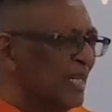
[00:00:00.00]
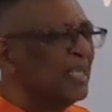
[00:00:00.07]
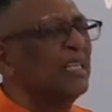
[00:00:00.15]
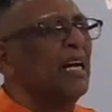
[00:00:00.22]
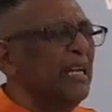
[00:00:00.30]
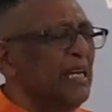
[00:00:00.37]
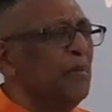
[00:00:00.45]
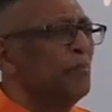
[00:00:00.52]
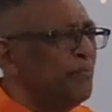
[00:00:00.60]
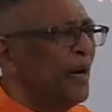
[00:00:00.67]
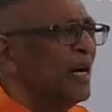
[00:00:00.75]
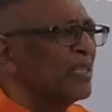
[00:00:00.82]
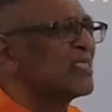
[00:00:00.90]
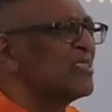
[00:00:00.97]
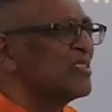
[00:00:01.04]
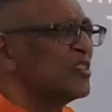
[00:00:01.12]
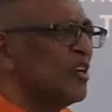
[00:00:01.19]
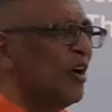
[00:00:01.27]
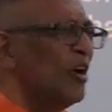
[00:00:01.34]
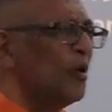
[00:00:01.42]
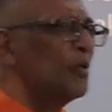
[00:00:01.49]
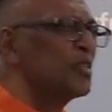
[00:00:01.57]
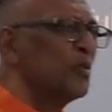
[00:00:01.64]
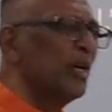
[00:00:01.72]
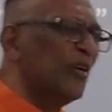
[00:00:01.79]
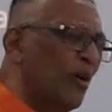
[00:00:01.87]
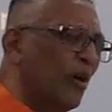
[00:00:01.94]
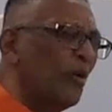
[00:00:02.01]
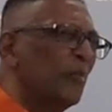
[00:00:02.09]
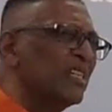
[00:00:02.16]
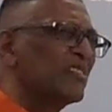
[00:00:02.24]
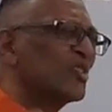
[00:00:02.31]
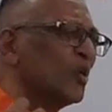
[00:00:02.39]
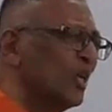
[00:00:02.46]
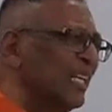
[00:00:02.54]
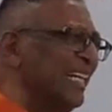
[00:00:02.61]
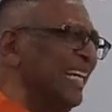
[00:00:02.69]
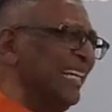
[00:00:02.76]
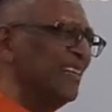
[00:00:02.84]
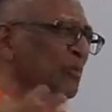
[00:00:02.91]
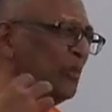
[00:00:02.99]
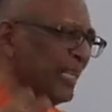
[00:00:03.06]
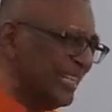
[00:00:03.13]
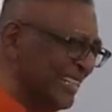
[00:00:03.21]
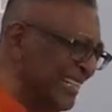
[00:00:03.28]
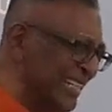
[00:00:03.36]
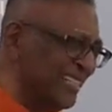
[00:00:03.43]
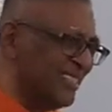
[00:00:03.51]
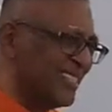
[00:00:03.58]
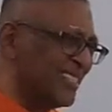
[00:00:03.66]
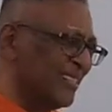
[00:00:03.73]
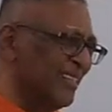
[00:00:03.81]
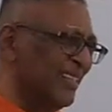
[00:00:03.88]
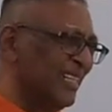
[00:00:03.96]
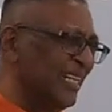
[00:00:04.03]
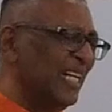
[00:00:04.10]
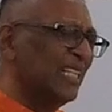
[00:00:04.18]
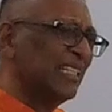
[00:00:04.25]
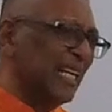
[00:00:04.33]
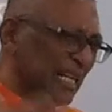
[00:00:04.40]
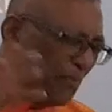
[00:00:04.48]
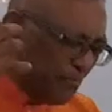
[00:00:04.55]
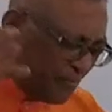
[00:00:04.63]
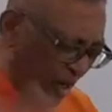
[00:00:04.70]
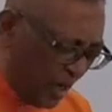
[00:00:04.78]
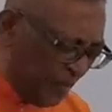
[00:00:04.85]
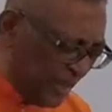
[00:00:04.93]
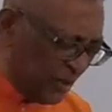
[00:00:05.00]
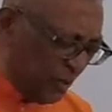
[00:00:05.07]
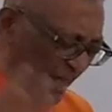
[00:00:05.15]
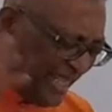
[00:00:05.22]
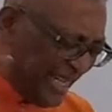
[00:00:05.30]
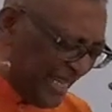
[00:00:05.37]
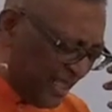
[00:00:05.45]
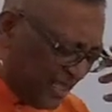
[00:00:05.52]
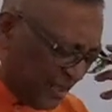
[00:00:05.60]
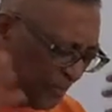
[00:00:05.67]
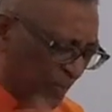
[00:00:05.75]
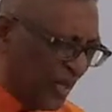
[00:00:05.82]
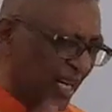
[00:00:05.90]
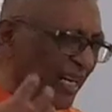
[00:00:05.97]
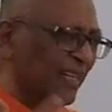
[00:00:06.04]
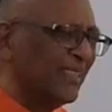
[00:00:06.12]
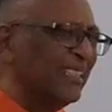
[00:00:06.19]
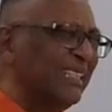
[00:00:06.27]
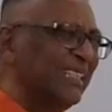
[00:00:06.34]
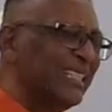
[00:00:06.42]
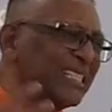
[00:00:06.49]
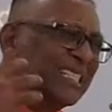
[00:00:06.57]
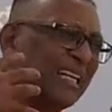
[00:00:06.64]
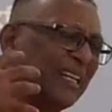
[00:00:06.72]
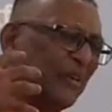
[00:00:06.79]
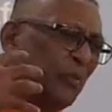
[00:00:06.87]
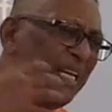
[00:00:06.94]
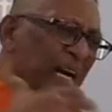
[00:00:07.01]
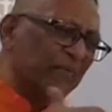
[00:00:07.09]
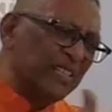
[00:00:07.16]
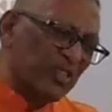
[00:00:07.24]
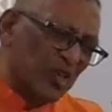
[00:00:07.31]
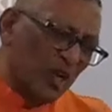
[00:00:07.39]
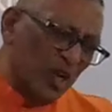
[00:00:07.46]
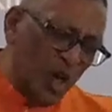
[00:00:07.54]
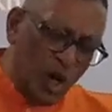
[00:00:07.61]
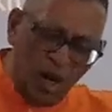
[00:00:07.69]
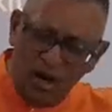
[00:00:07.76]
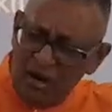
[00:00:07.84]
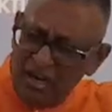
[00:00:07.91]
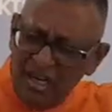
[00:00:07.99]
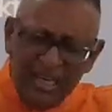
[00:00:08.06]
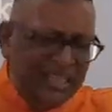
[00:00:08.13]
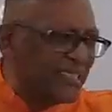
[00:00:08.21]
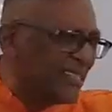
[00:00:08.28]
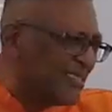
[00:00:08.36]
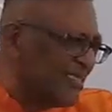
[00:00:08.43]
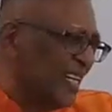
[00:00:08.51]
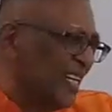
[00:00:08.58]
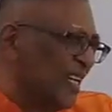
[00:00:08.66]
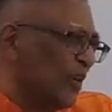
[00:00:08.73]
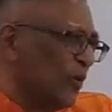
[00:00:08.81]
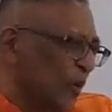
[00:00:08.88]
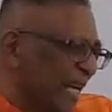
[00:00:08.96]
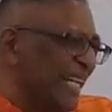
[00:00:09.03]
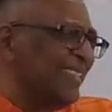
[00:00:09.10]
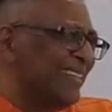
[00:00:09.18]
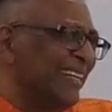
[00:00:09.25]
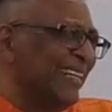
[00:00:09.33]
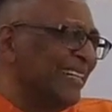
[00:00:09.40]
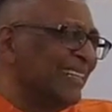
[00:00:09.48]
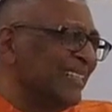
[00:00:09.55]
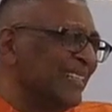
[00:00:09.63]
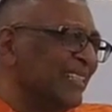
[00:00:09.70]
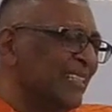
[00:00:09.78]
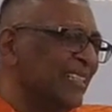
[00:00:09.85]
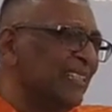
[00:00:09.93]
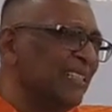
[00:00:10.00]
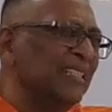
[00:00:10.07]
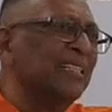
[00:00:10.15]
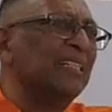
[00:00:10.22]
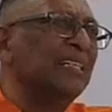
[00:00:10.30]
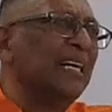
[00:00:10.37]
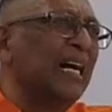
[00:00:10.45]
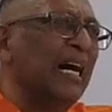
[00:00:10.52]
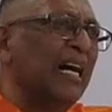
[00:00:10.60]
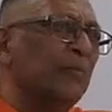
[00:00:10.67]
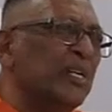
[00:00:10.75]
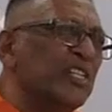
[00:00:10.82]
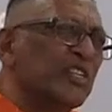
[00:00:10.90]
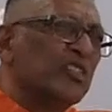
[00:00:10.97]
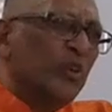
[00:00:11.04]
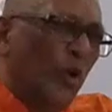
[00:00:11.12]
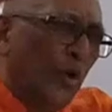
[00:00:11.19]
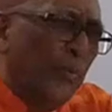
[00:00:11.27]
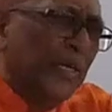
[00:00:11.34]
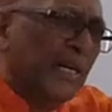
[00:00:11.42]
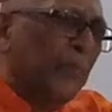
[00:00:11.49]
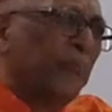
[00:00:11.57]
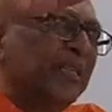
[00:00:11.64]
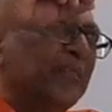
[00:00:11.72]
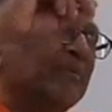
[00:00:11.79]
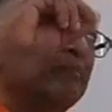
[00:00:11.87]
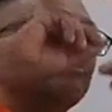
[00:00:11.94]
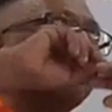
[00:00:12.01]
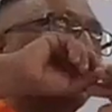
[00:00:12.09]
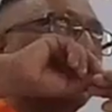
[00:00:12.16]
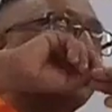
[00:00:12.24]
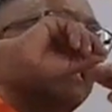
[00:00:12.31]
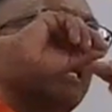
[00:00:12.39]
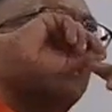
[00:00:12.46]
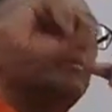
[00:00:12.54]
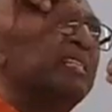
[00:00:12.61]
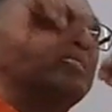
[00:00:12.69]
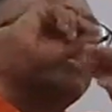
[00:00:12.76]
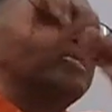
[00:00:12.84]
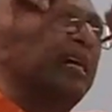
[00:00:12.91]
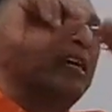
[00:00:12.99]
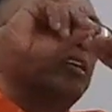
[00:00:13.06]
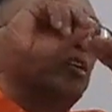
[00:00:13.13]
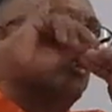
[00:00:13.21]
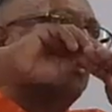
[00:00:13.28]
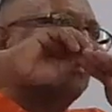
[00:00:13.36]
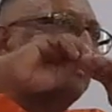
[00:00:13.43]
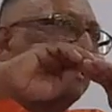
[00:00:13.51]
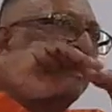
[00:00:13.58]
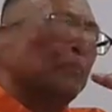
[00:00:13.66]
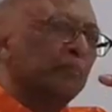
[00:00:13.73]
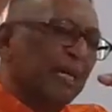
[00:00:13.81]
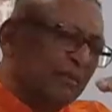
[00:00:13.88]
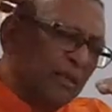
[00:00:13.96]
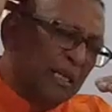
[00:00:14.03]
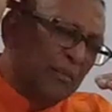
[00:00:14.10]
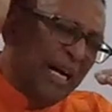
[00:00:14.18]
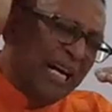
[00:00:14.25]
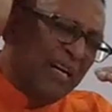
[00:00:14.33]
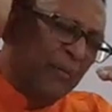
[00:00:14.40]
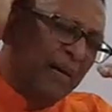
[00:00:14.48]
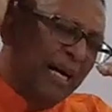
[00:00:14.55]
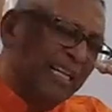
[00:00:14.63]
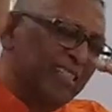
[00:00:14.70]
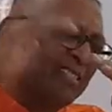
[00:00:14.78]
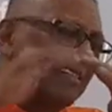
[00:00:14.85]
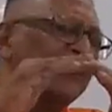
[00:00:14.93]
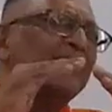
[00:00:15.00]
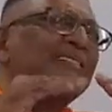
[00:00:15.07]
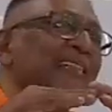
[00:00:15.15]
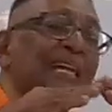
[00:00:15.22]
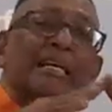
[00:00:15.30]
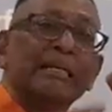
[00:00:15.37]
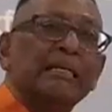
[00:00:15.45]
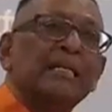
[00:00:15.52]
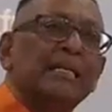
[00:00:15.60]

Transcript: The impulse is always, we're always so laden with needs. That the moment we get into prayer, it's like we have this long list waiting. And we just open up with, God, we just thank you. But the back of minds is like,